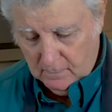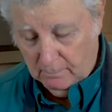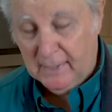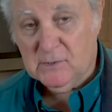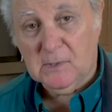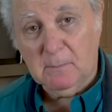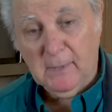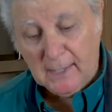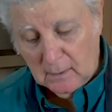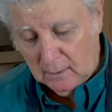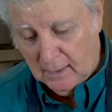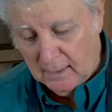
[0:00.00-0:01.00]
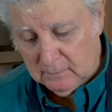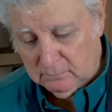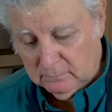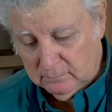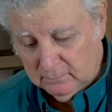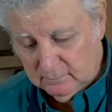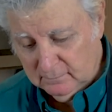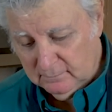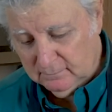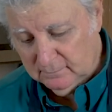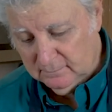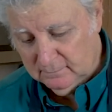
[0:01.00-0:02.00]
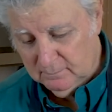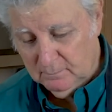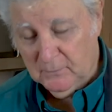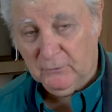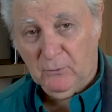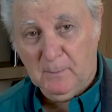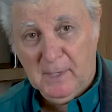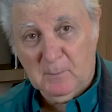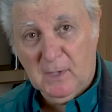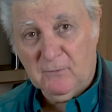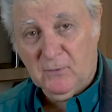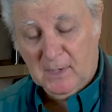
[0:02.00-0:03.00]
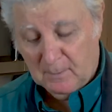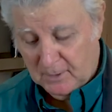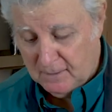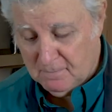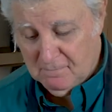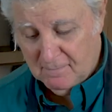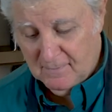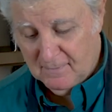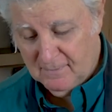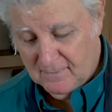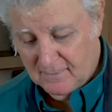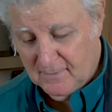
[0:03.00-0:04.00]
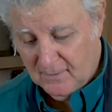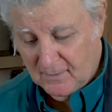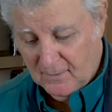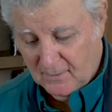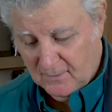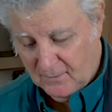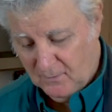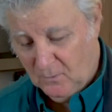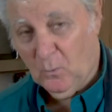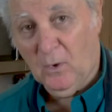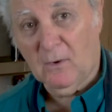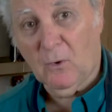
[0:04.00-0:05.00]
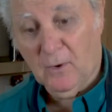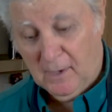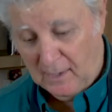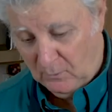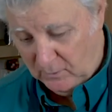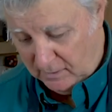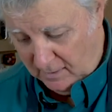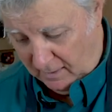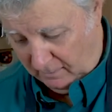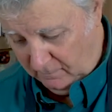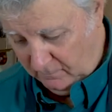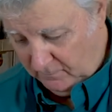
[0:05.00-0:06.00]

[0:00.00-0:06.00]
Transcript: May seem like a lot, but for me and my family, we're okay with that.